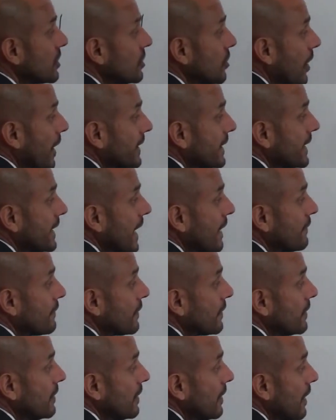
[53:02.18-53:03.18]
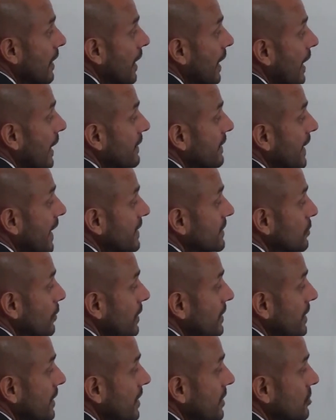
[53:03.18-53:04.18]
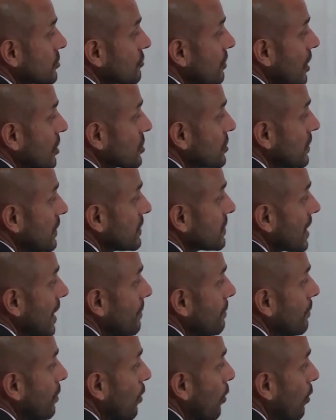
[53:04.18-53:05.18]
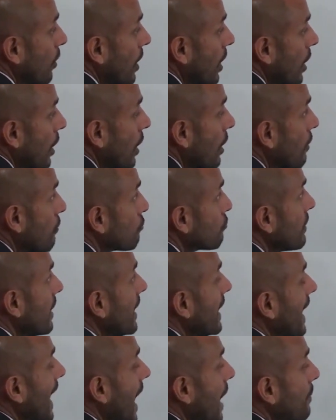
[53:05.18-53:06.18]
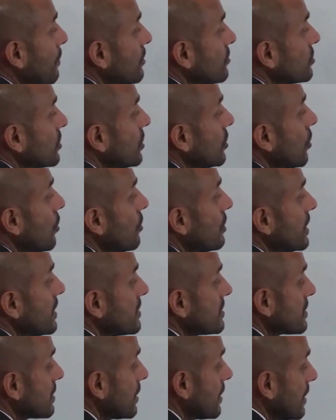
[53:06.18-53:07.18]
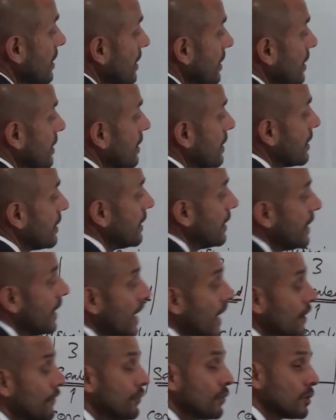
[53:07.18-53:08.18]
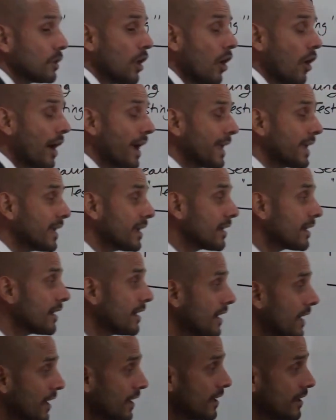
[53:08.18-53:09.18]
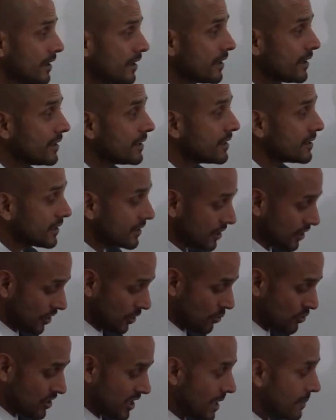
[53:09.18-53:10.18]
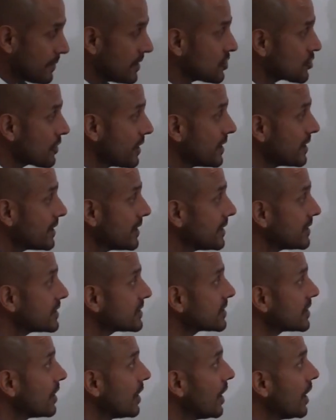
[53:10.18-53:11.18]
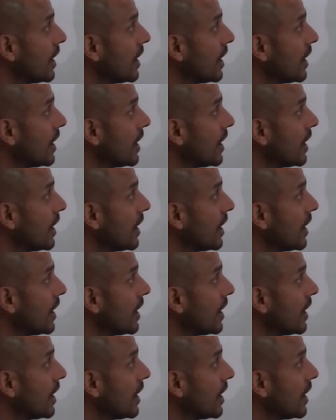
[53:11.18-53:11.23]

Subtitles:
at 9/11, and that's when the construction of the temple really happens in earnest. If you like, to use the imagery that